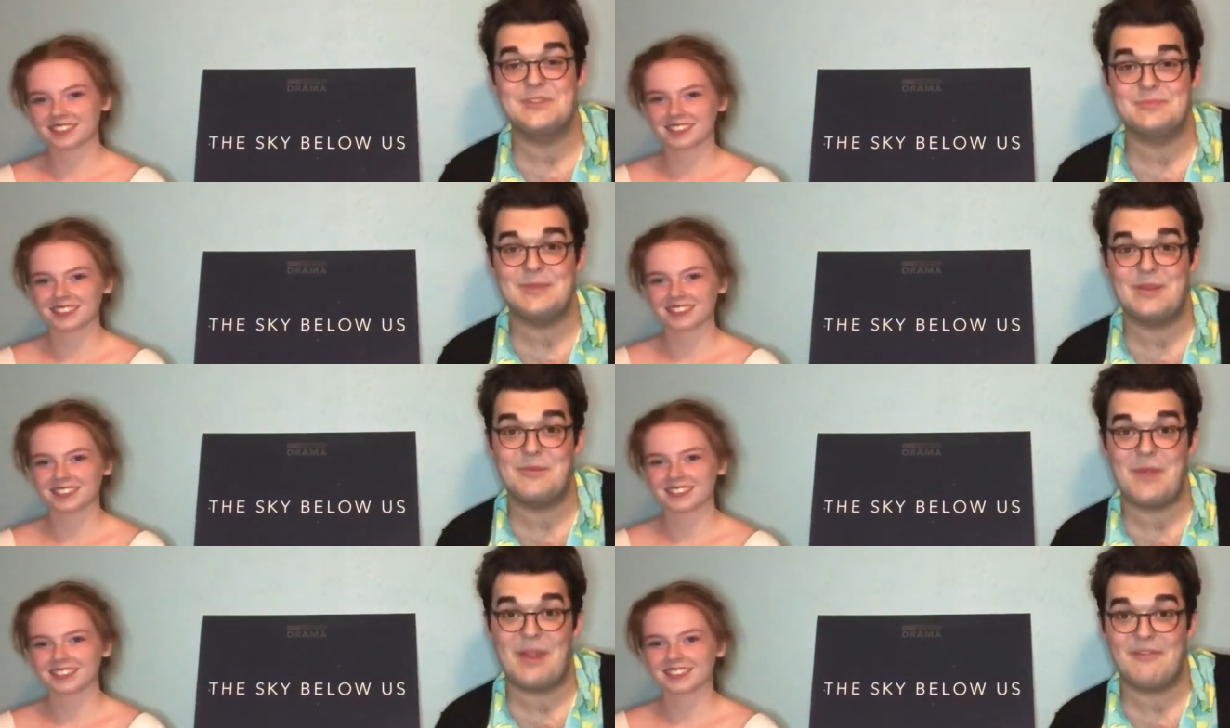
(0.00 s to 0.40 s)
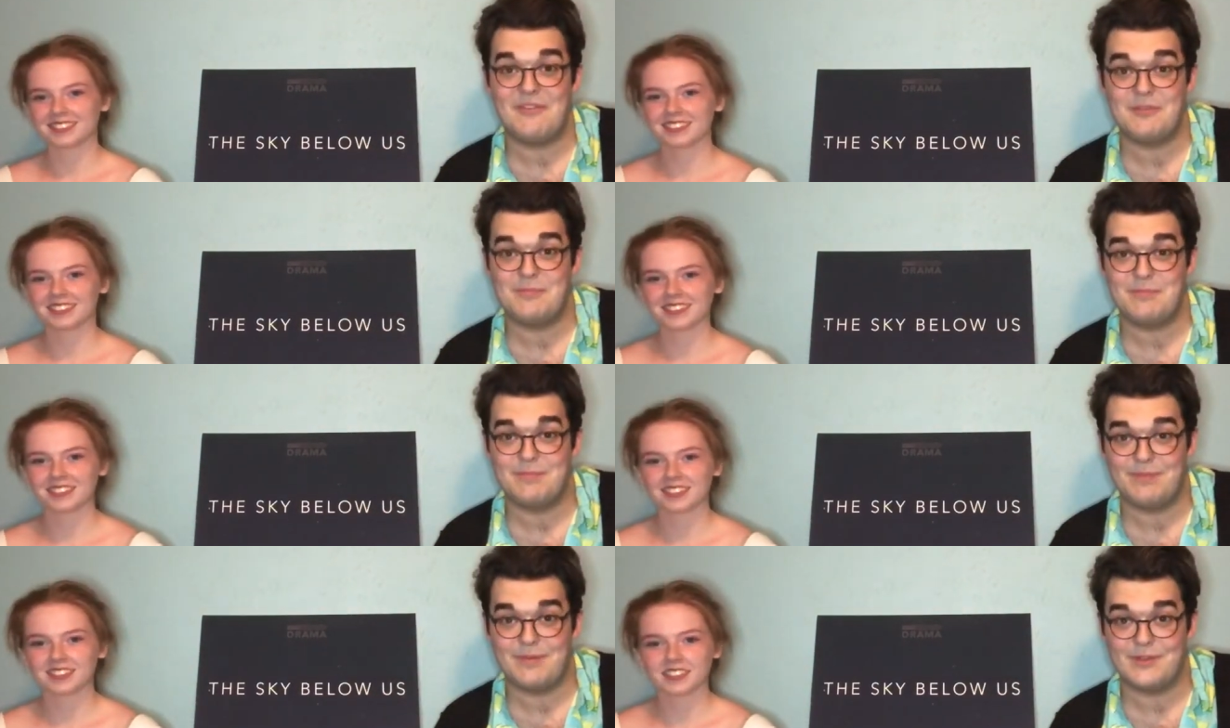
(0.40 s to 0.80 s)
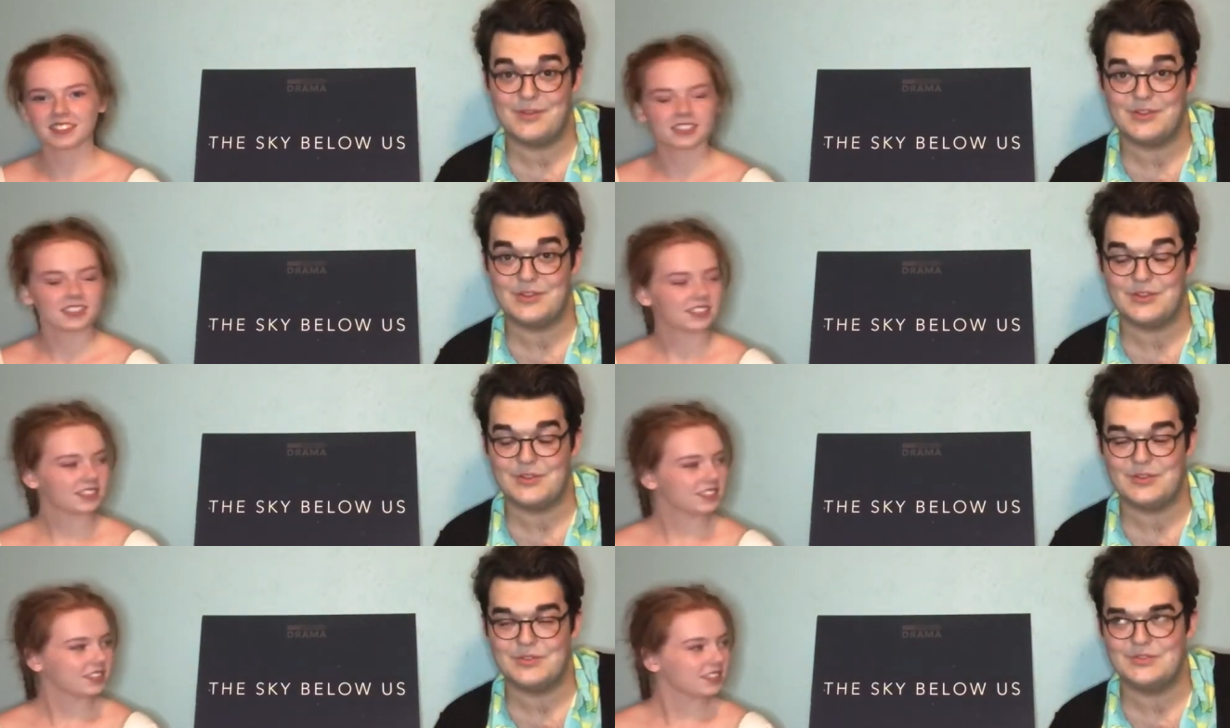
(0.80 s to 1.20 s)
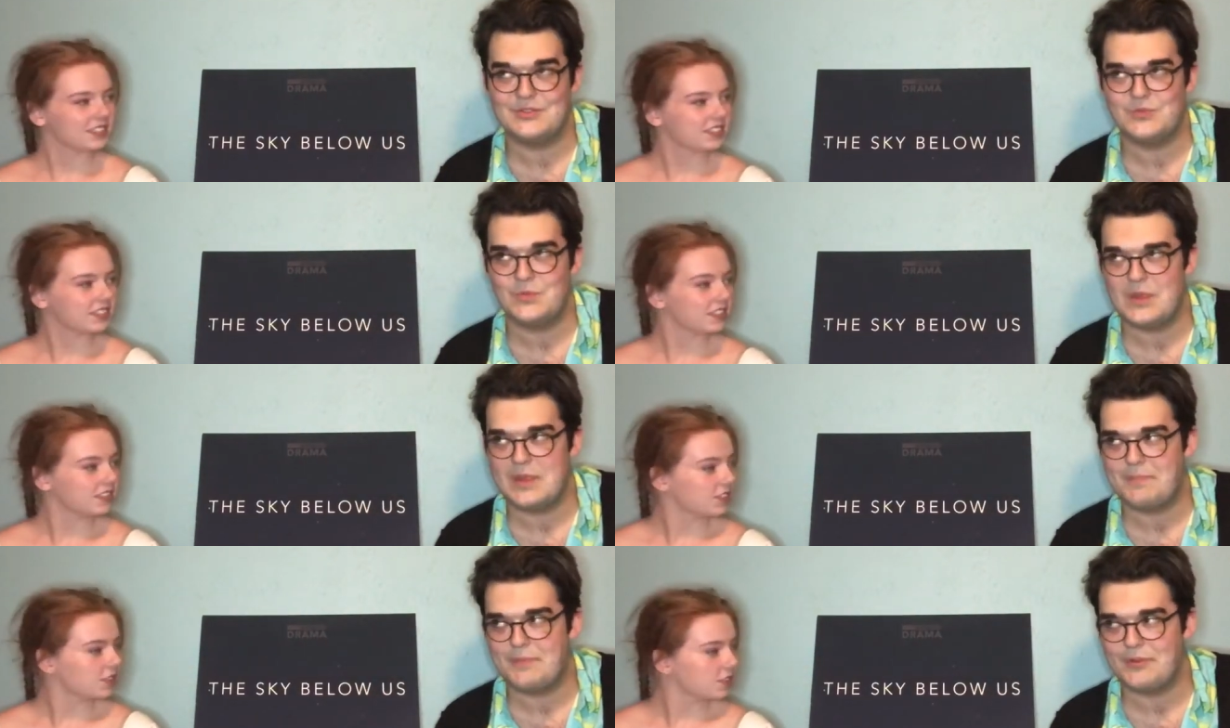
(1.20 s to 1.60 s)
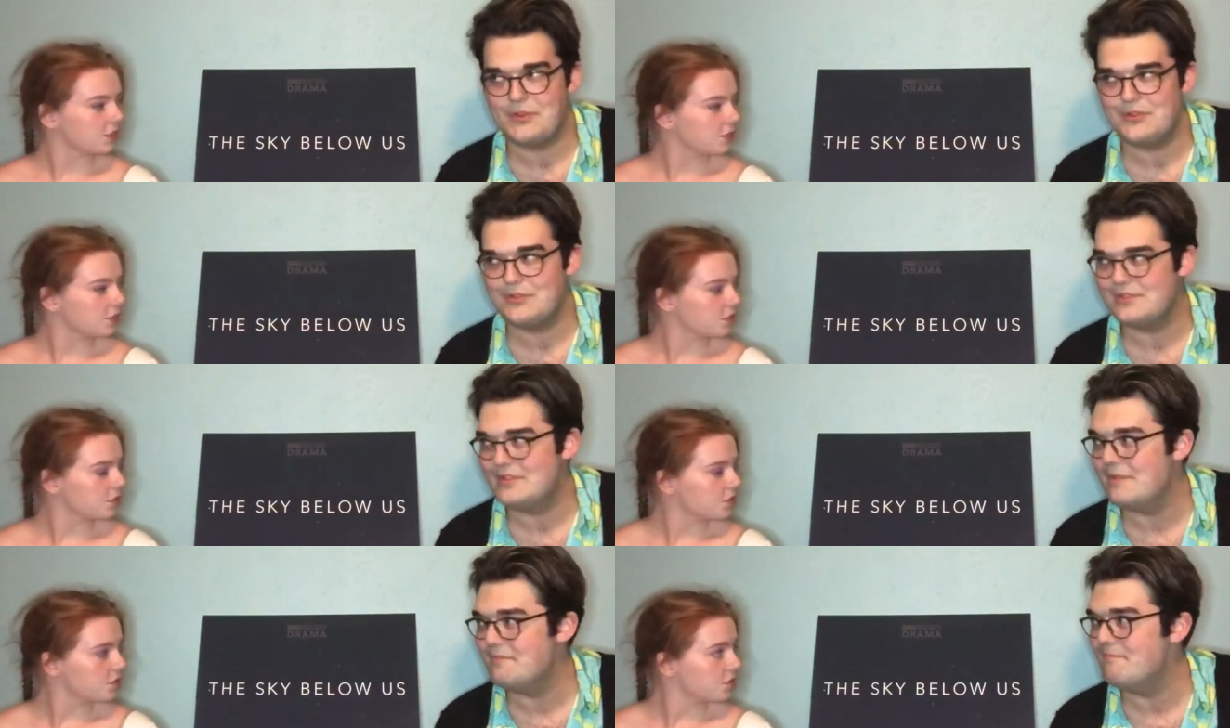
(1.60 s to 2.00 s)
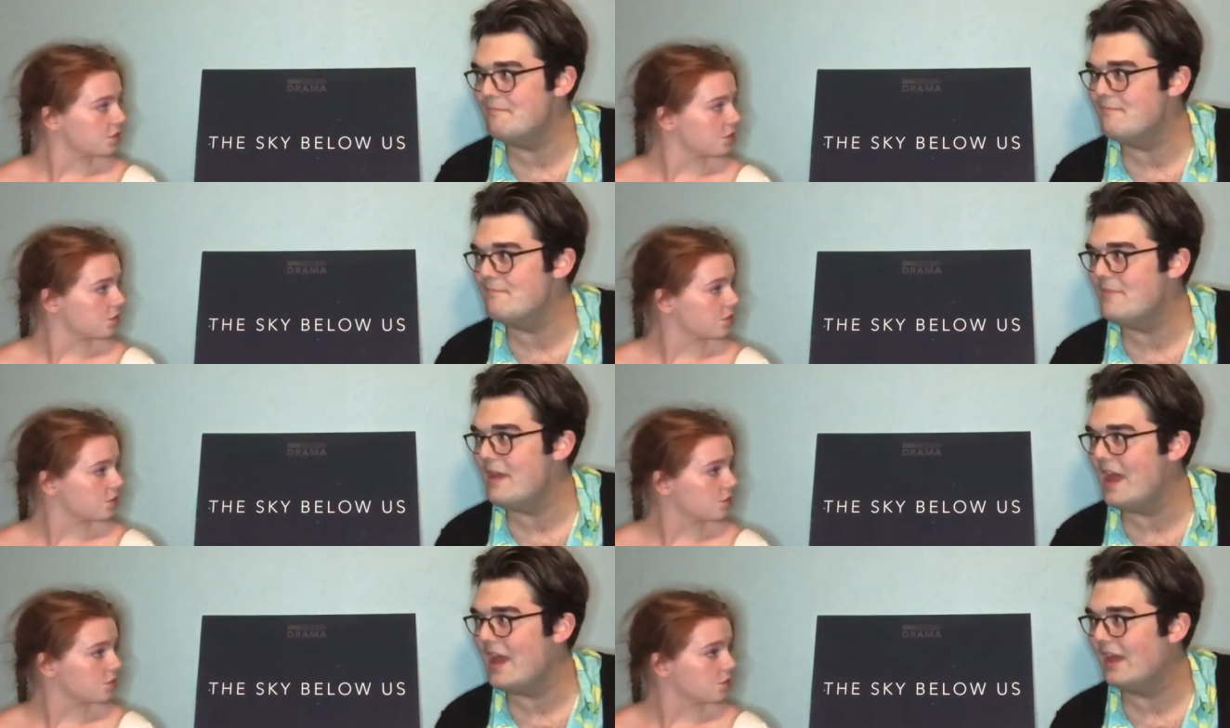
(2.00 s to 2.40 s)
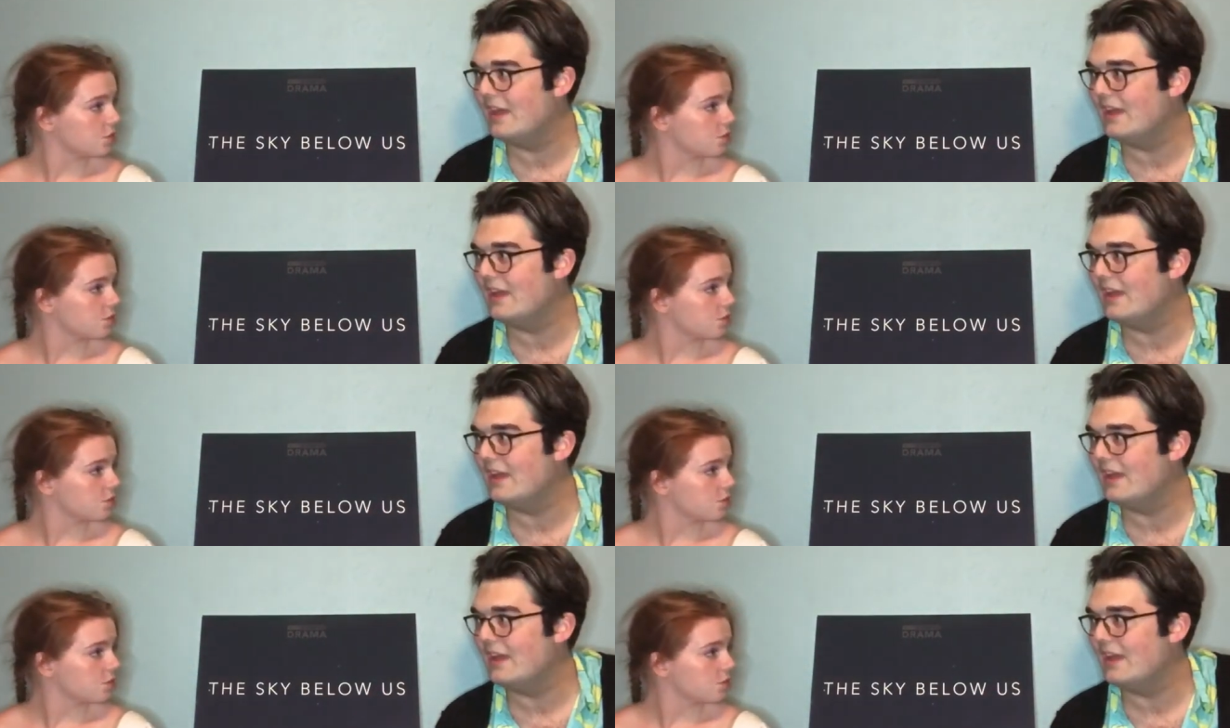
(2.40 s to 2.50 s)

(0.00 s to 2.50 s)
Speaker 1: play we ever produced. We produced it back